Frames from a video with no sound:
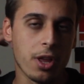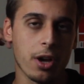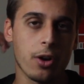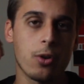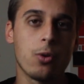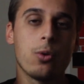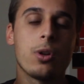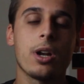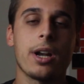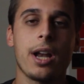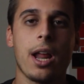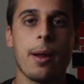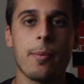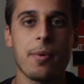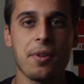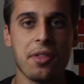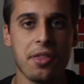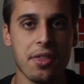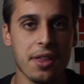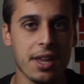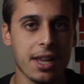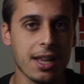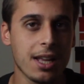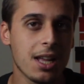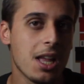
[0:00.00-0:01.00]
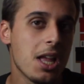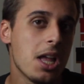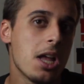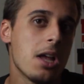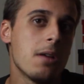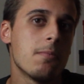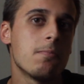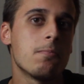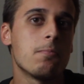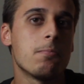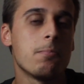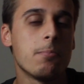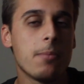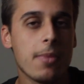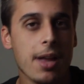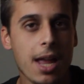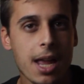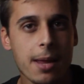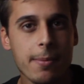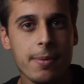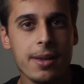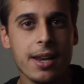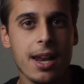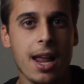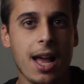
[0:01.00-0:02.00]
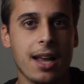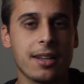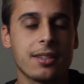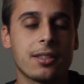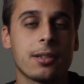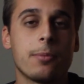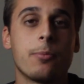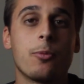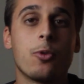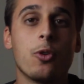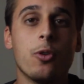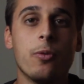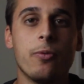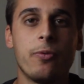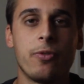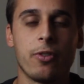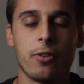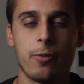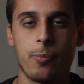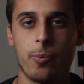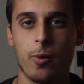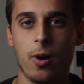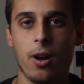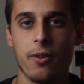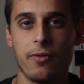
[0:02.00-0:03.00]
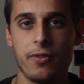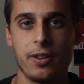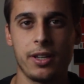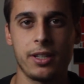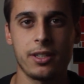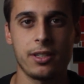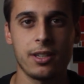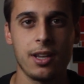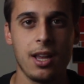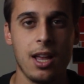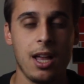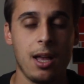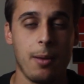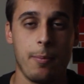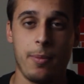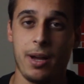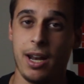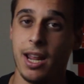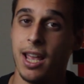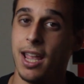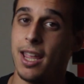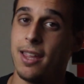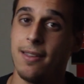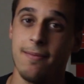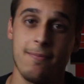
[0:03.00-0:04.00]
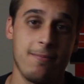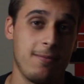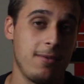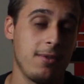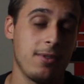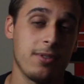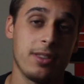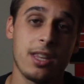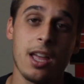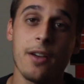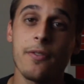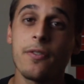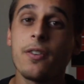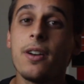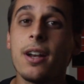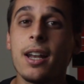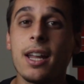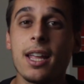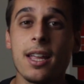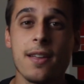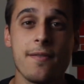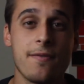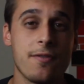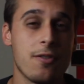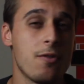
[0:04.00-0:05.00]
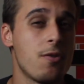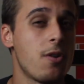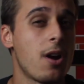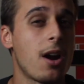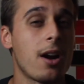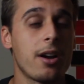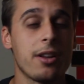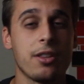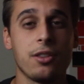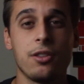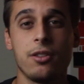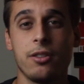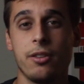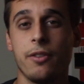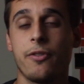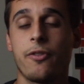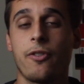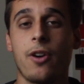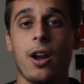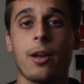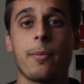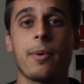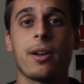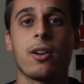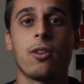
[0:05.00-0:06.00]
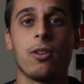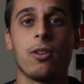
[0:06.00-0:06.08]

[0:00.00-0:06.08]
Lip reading: hood and everything, maybe it has some room for profits, but hey, definitely if you are in the Fragment